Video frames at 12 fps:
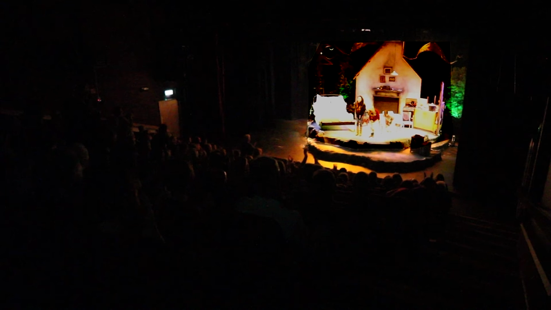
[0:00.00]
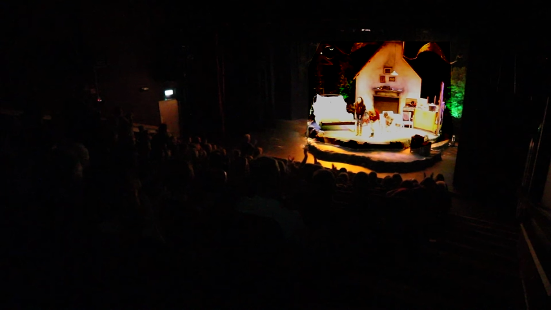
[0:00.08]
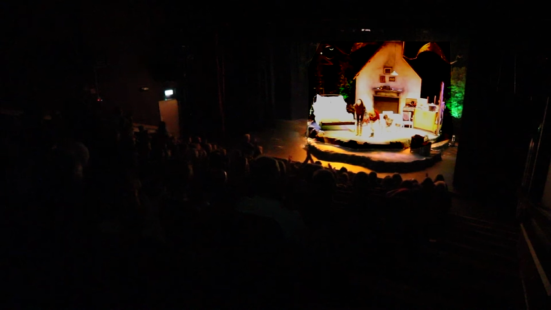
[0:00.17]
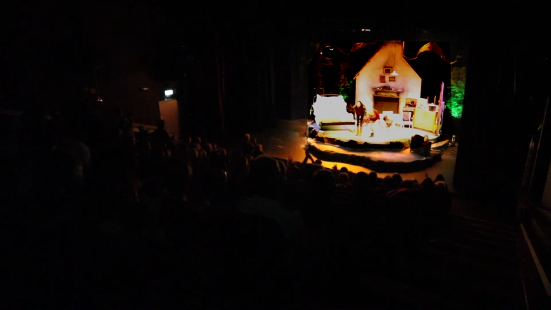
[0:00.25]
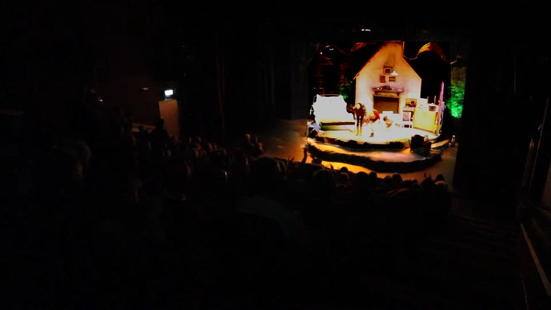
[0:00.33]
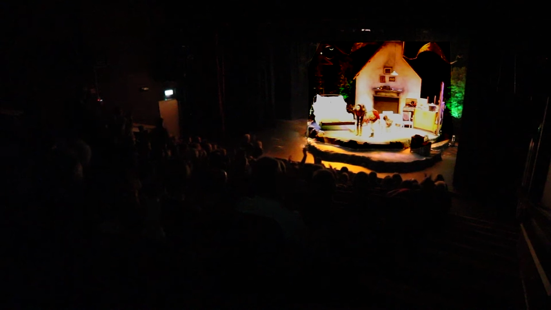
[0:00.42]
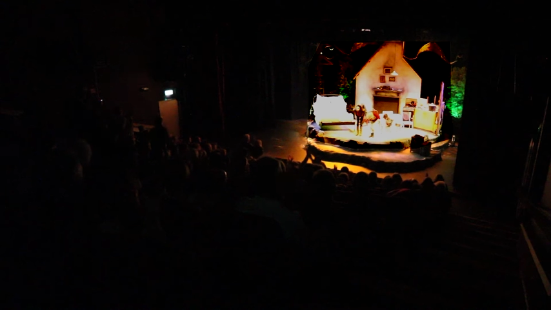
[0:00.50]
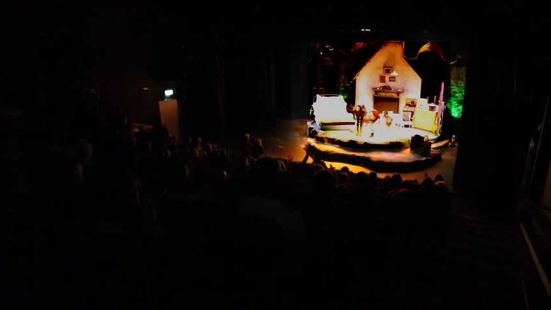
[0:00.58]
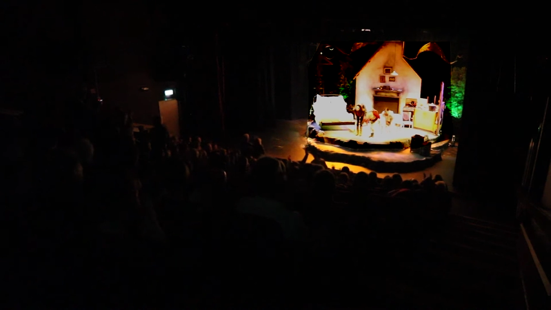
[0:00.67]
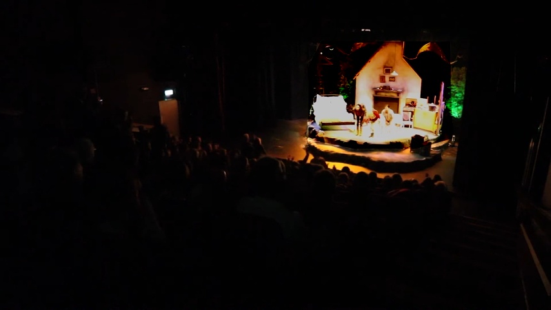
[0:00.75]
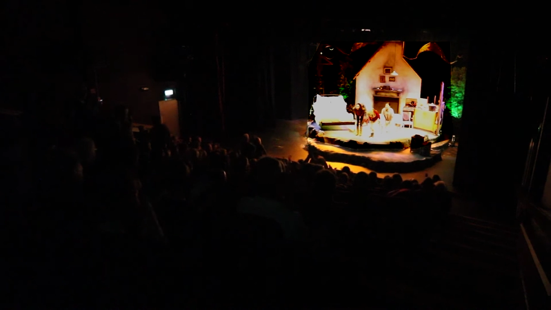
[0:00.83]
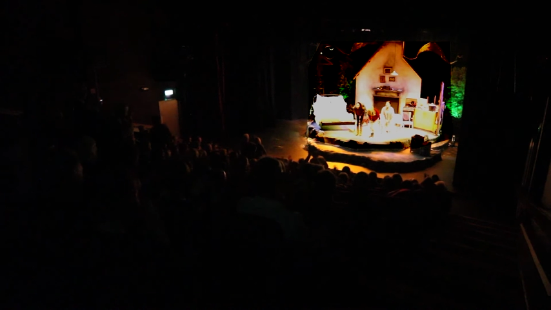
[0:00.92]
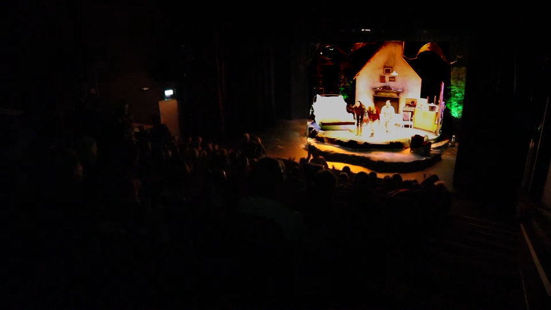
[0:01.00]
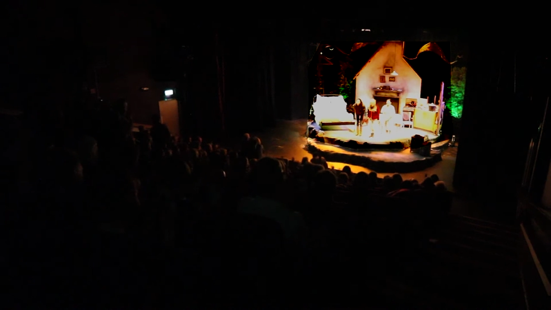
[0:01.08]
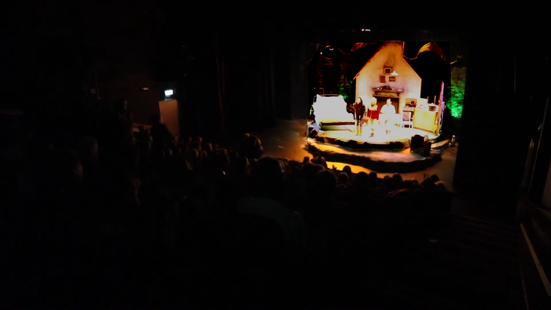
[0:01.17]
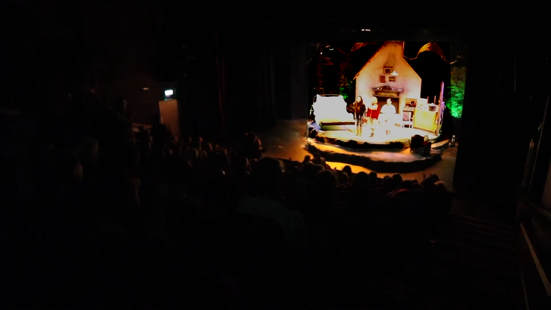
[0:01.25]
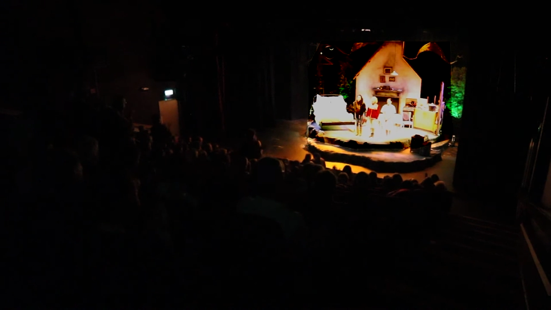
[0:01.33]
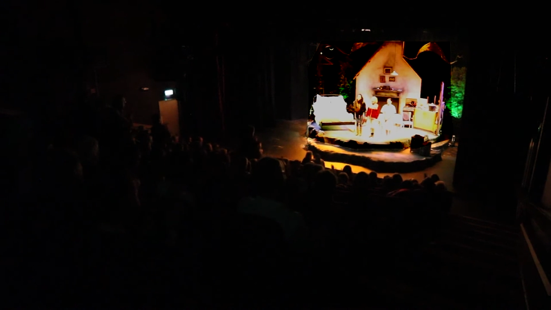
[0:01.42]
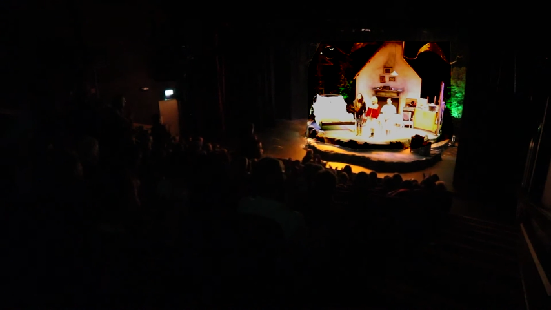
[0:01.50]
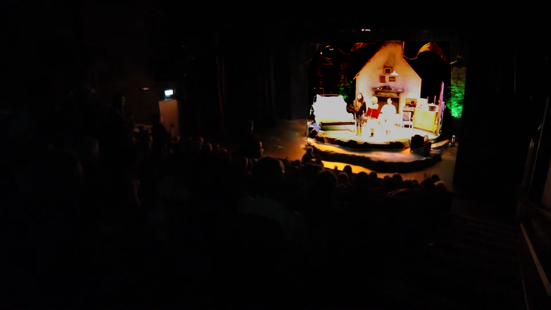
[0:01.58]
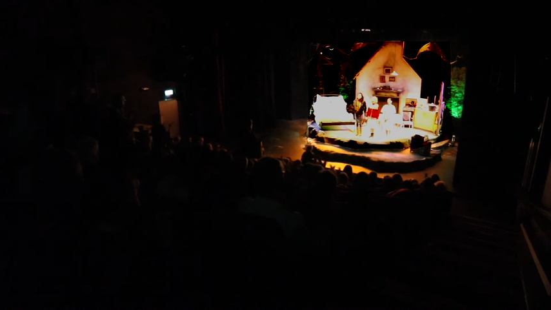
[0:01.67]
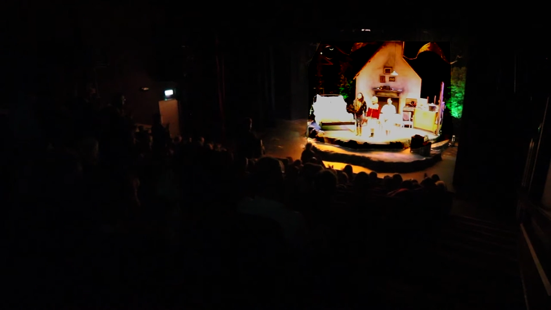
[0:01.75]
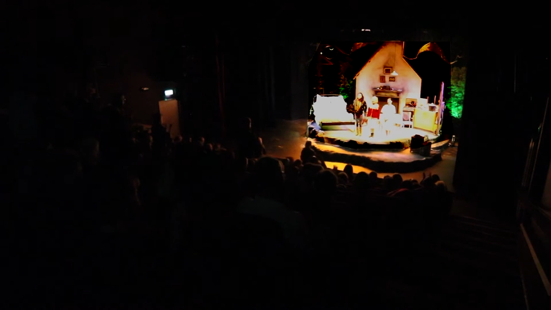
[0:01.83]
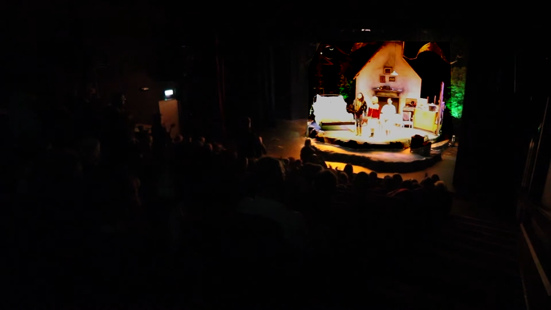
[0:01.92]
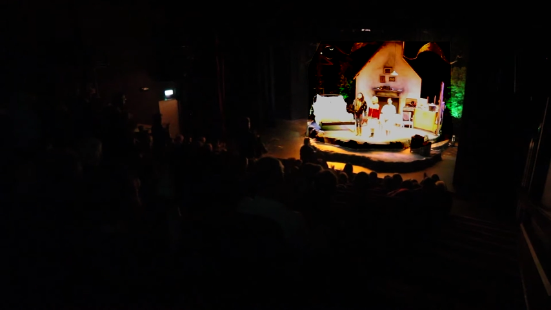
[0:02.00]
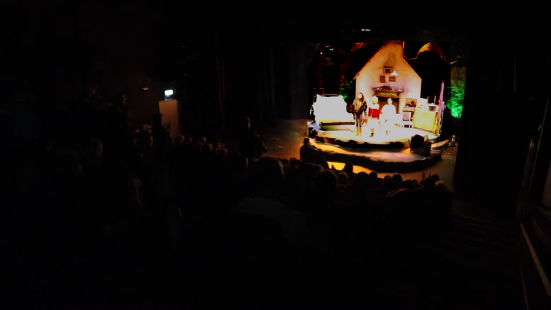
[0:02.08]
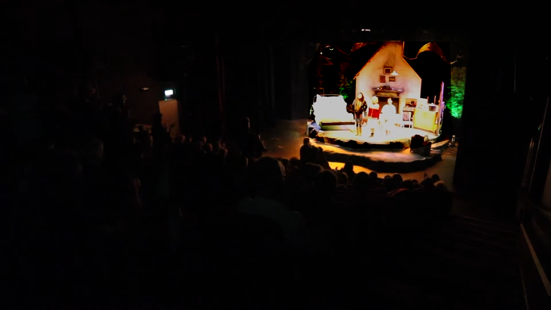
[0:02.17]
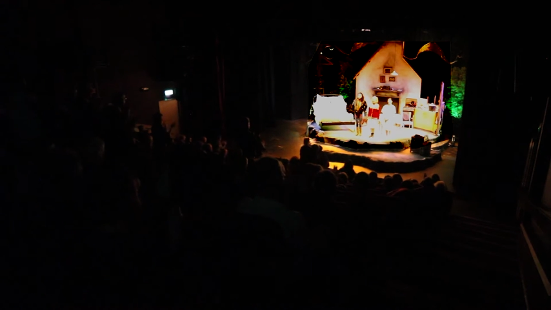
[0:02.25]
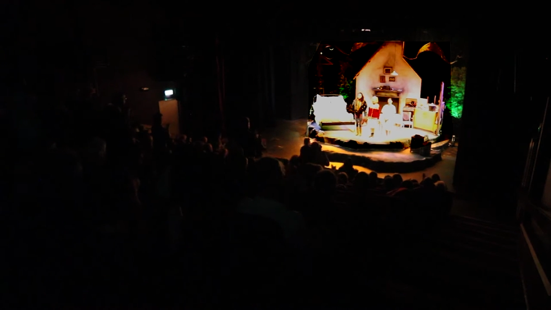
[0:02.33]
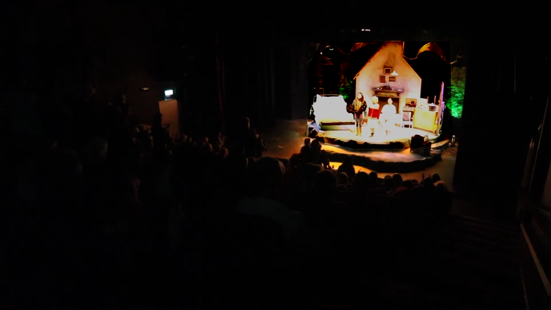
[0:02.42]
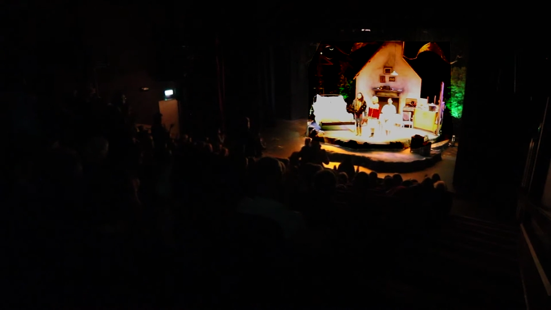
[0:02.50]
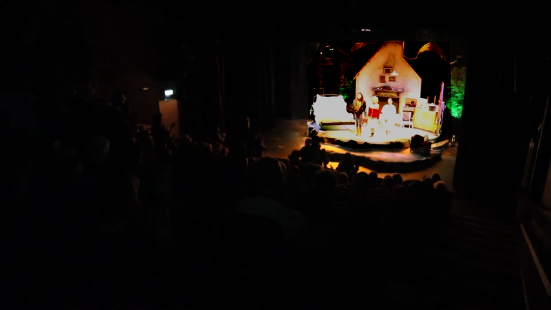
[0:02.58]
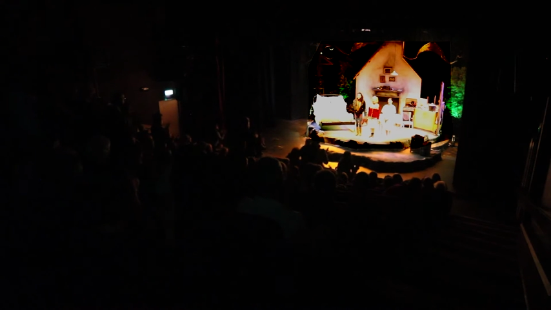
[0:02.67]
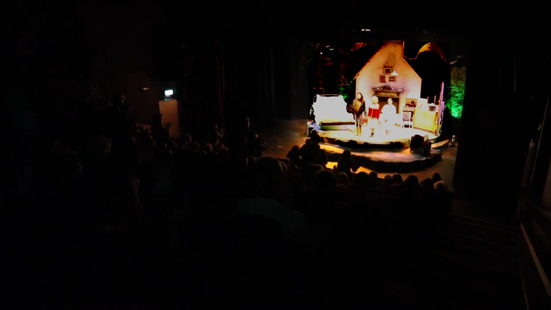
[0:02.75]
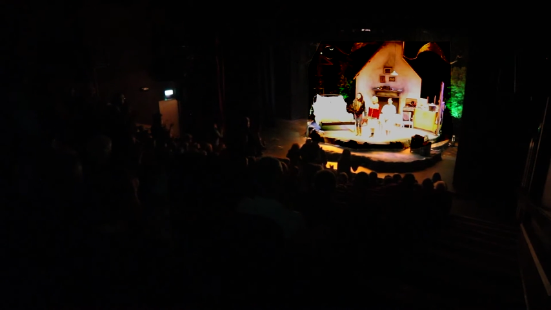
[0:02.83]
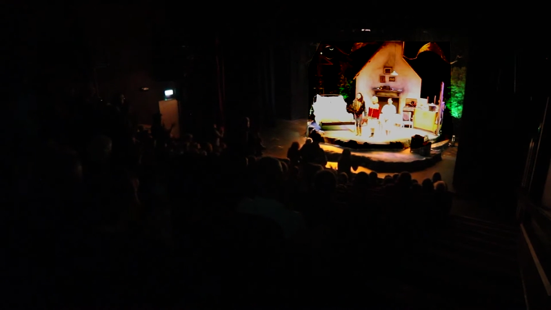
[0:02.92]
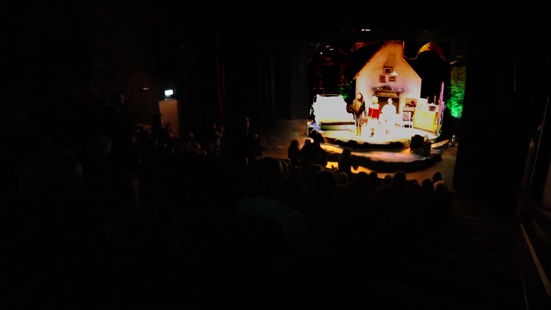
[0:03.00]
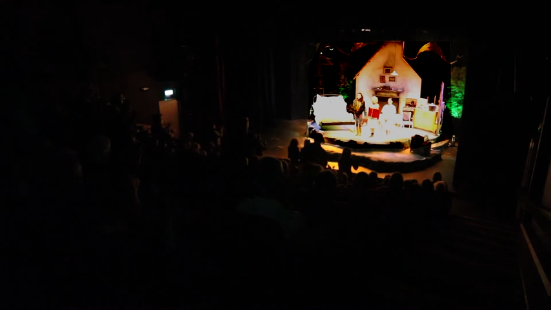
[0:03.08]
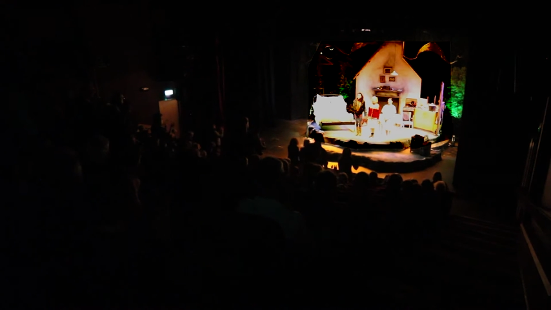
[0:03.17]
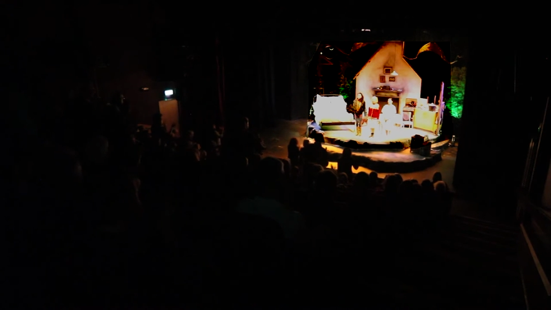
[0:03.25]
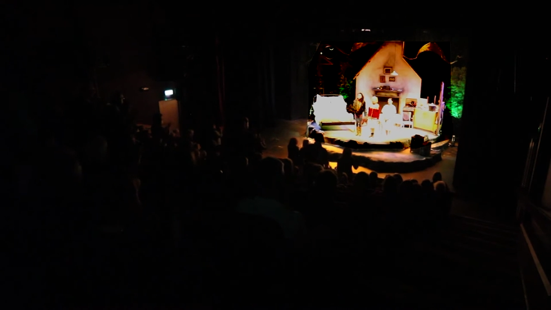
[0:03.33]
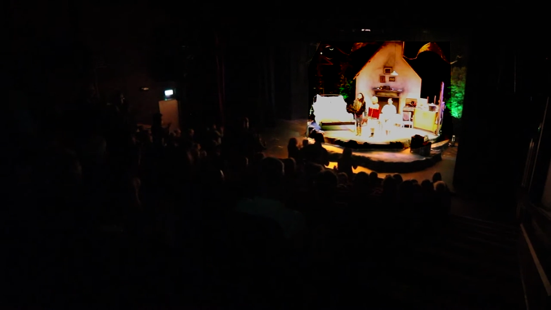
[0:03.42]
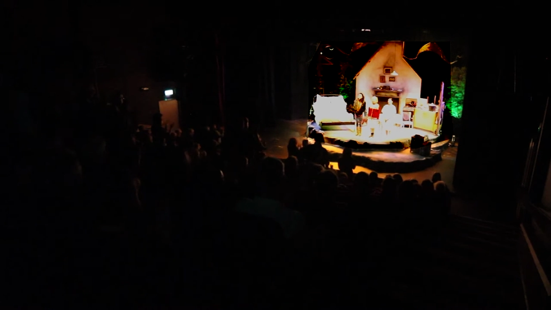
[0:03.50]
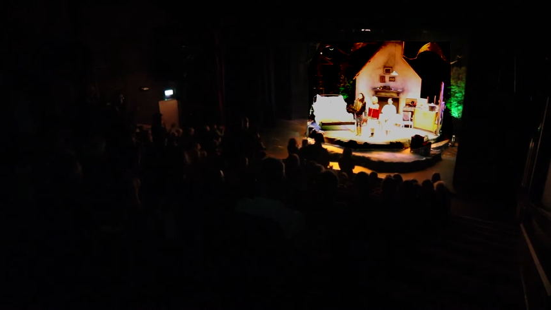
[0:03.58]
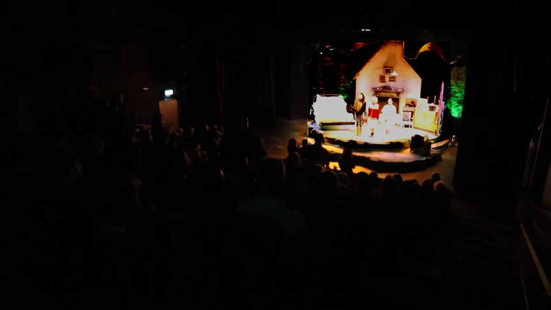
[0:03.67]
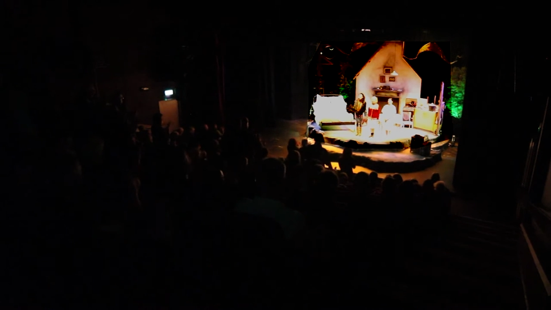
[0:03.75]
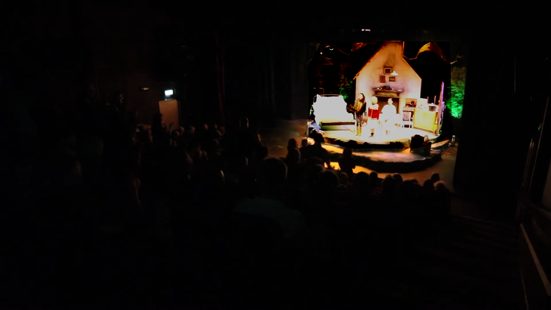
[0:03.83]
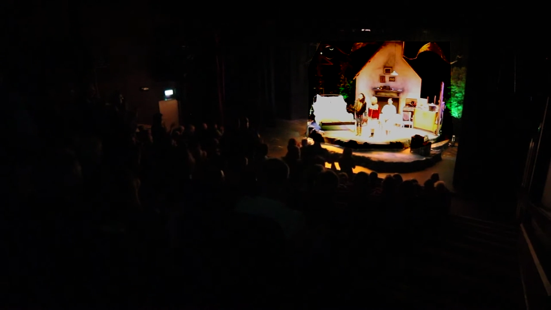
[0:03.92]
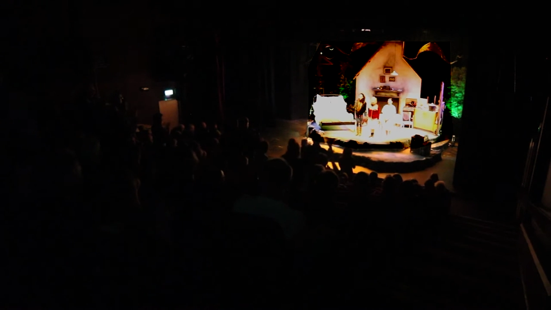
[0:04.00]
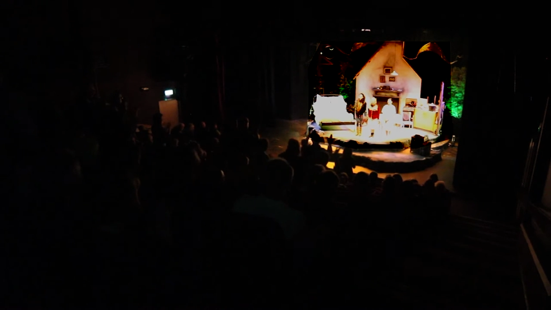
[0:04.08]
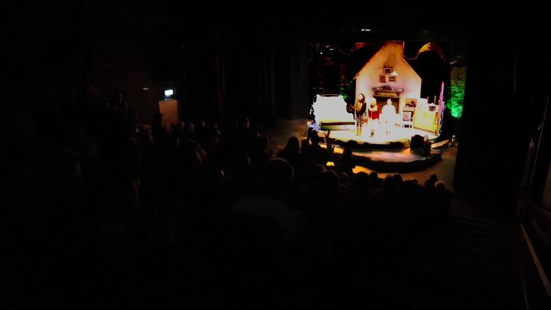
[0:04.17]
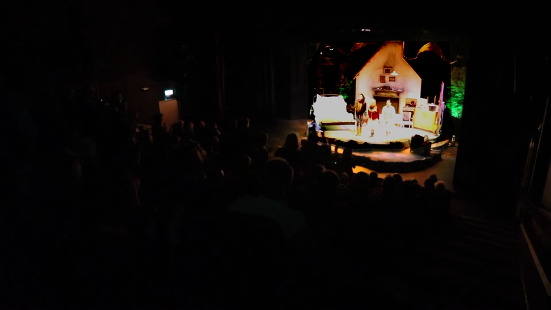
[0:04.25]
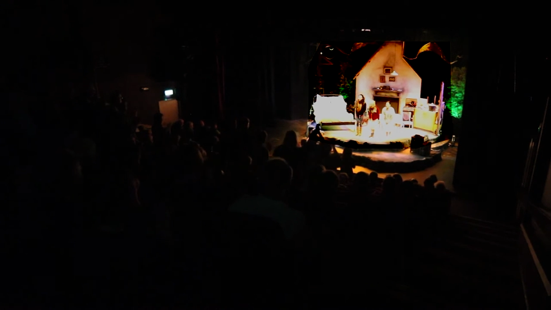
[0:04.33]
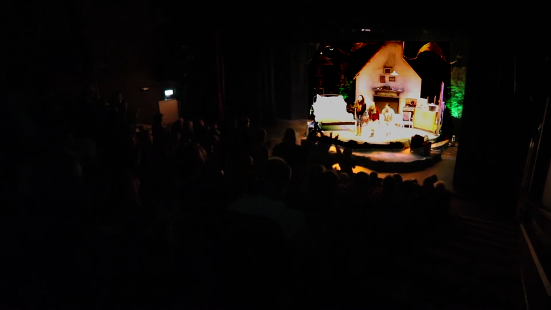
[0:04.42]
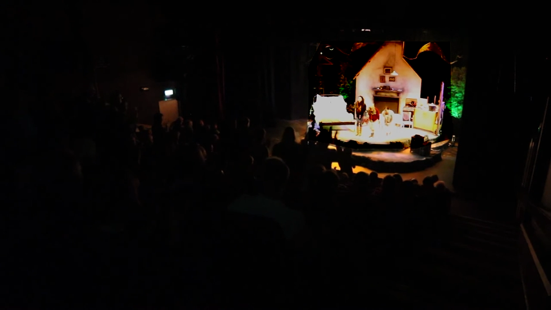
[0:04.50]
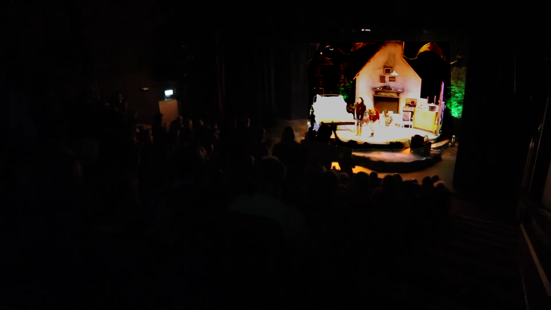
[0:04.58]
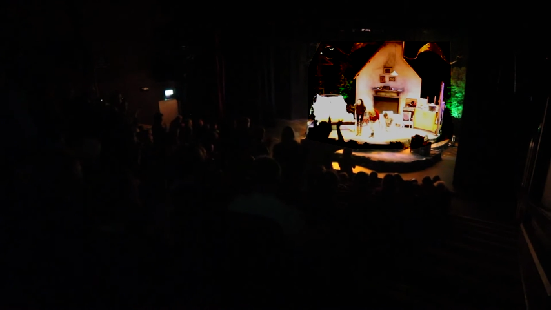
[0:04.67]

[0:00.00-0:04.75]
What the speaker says: Nobody's mouth can be seen.